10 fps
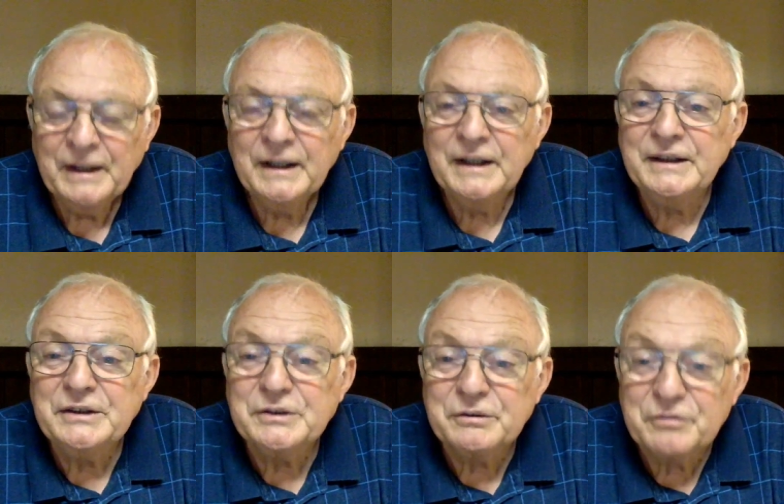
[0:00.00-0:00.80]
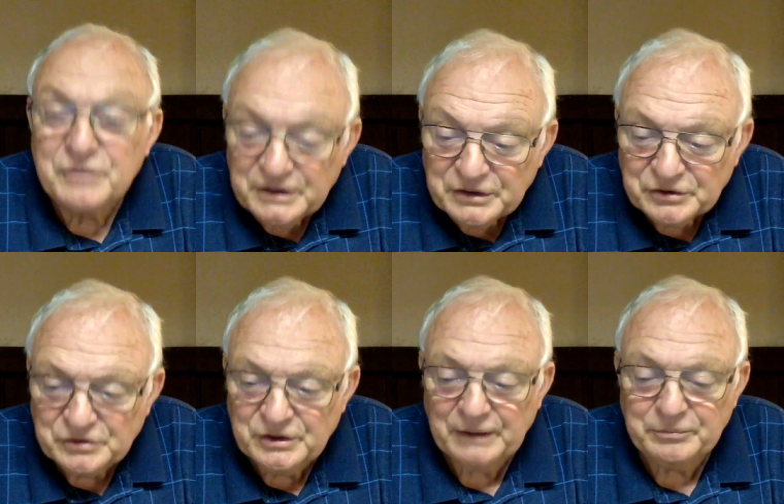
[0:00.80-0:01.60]
In each of these
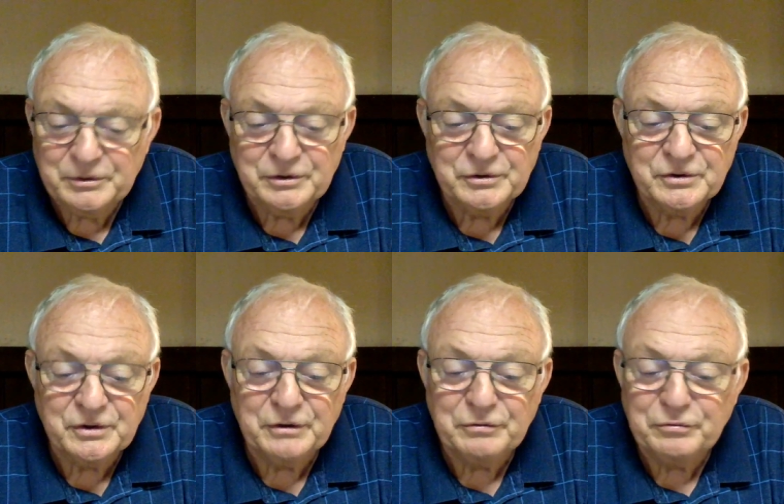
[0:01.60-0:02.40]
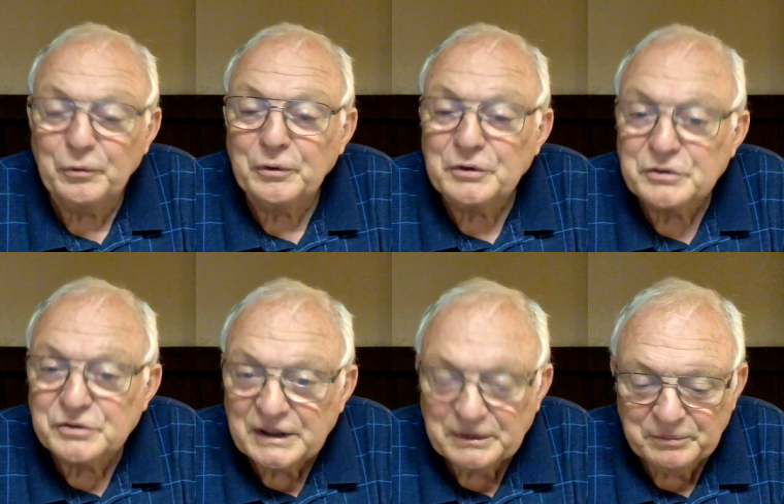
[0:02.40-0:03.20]
chapters, there are four
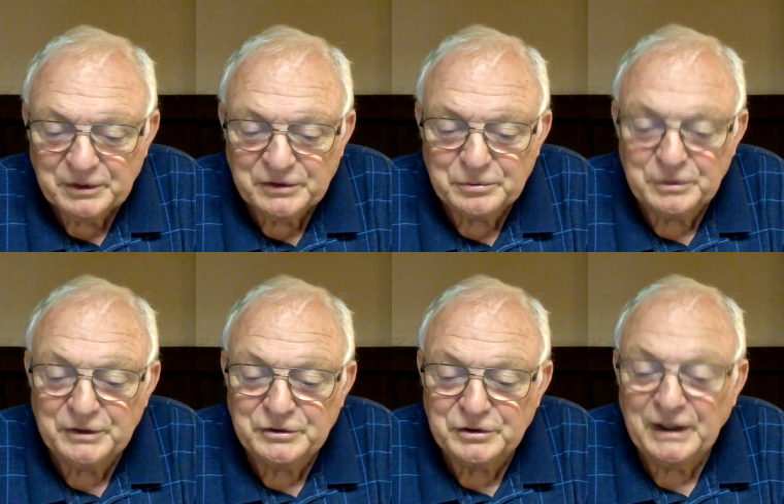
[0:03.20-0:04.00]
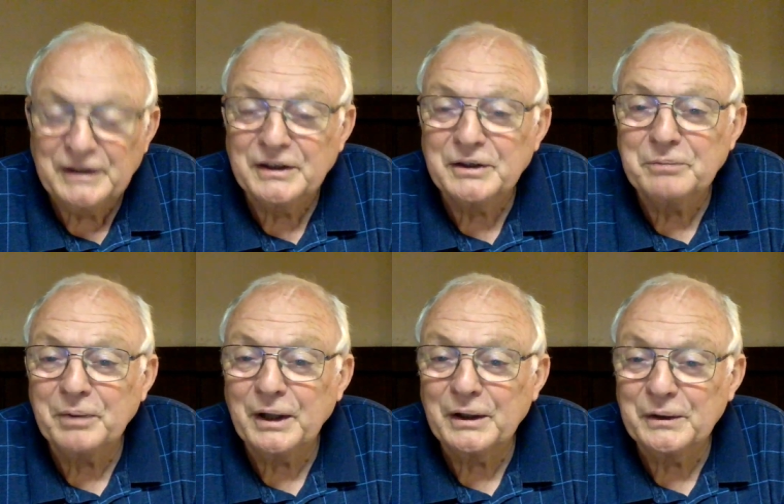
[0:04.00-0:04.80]
segments wherein John and
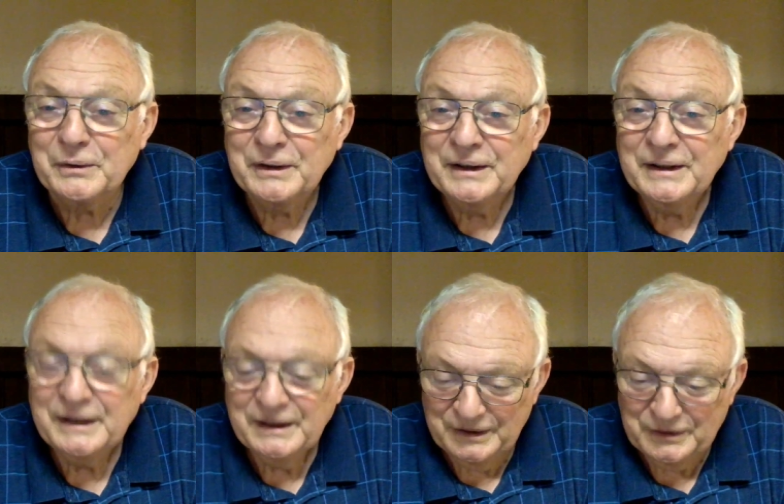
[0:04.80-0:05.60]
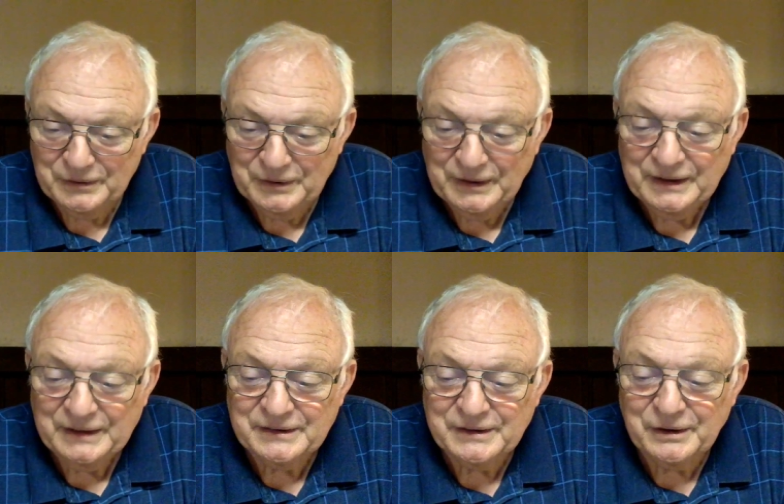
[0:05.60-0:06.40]
Apollo
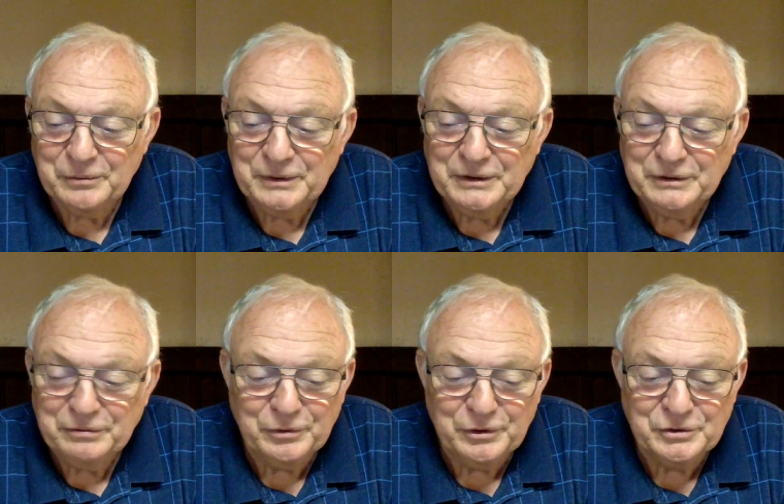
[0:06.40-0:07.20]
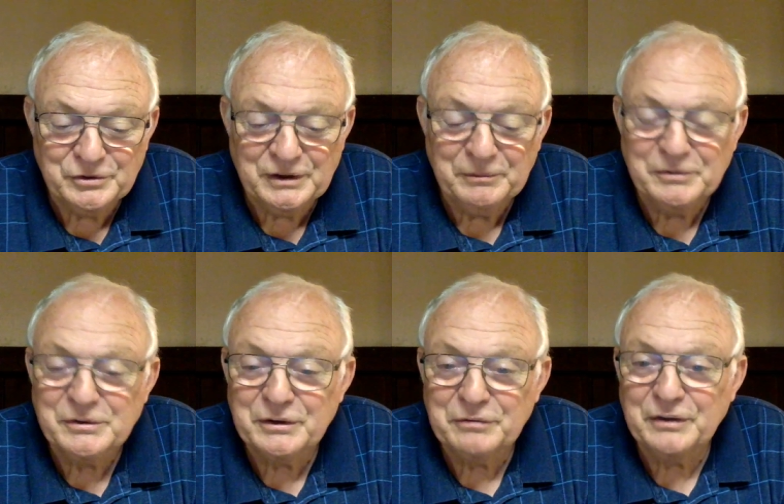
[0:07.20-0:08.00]
interact. I'll read the four segments
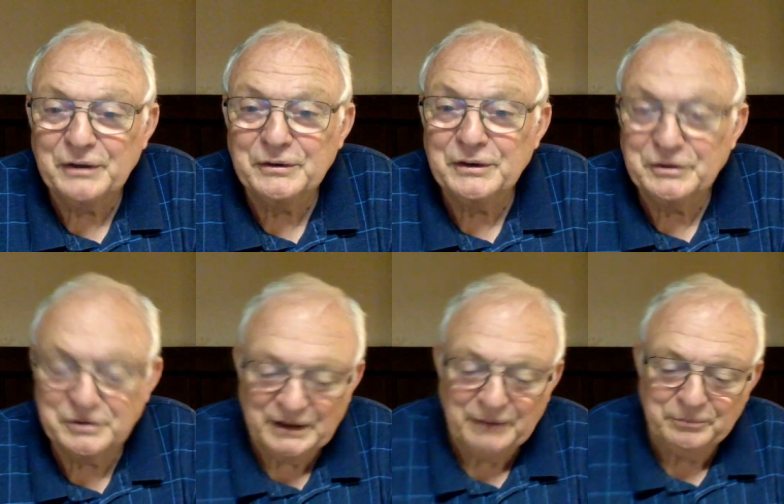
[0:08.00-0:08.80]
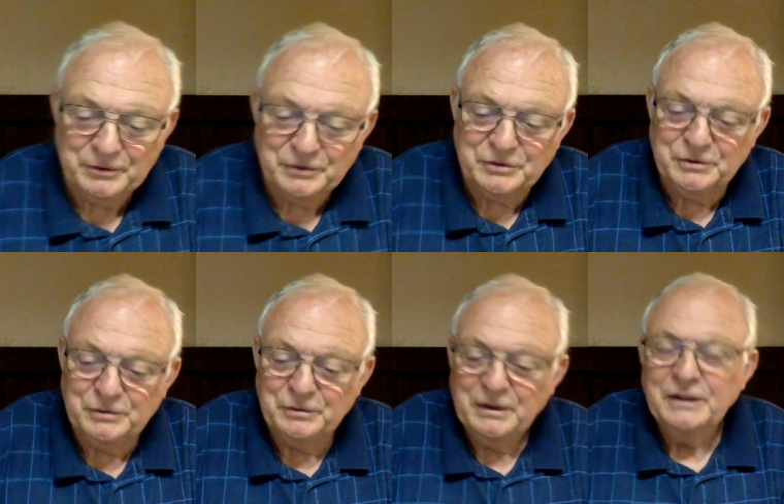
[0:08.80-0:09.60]
that are found in chapter
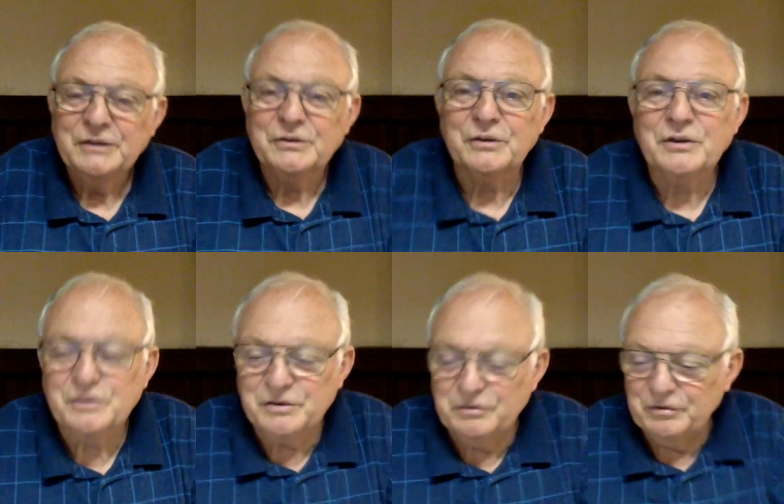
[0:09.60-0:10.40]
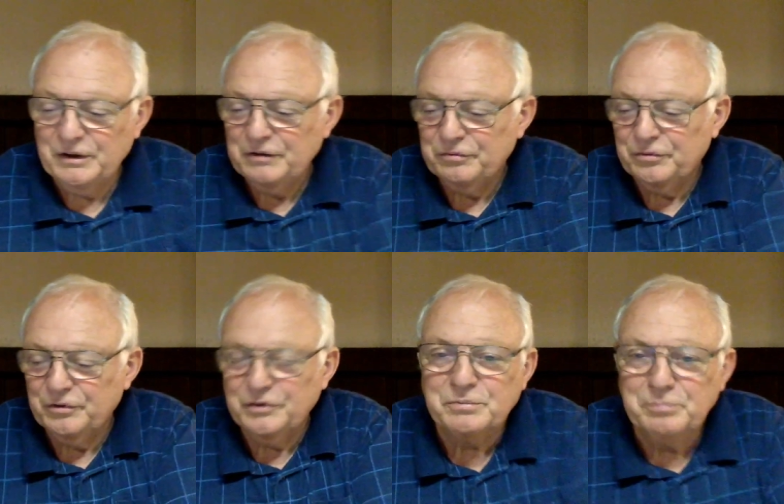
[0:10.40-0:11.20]
2. So, this is the very
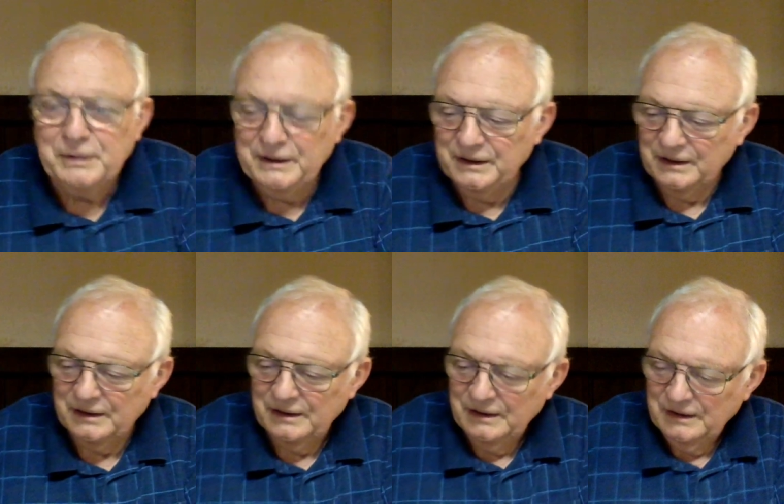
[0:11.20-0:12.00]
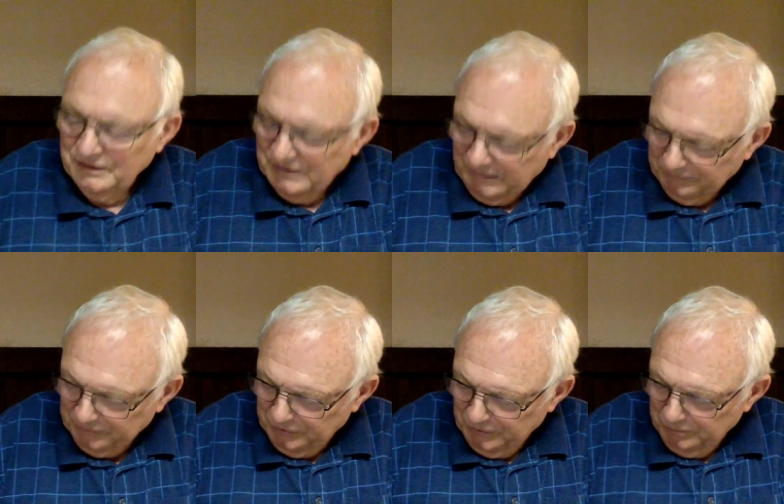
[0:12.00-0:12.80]
first meeting chapter
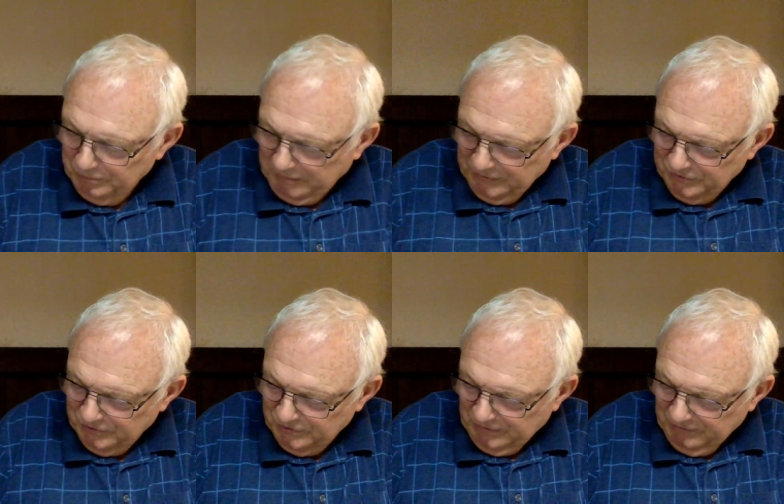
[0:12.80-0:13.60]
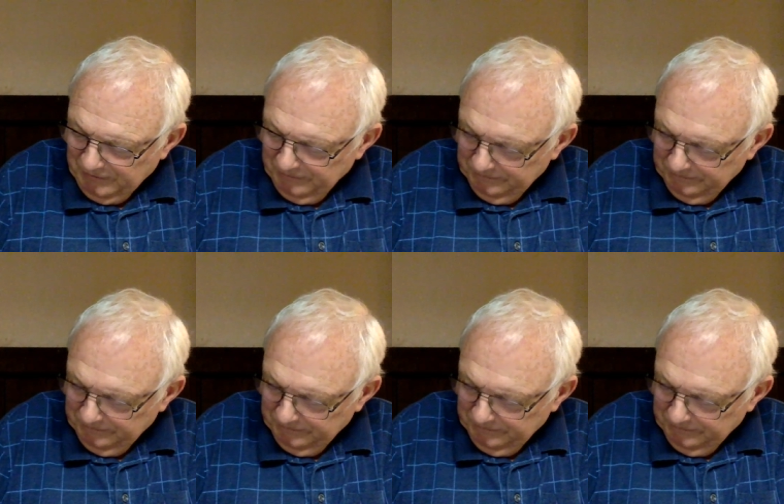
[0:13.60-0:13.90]
2, page 7,